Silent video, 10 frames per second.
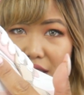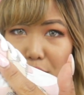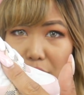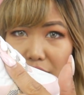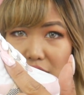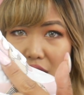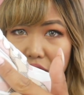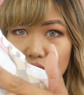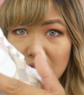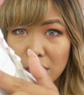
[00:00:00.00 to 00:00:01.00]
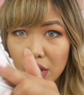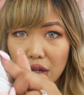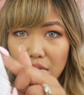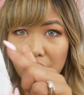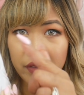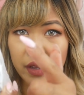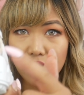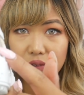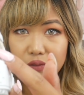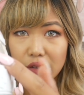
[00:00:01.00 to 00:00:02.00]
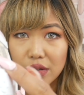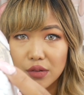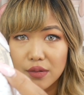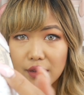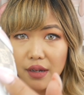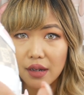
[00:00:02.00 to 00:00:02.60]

Louis Vuitton logo and then a few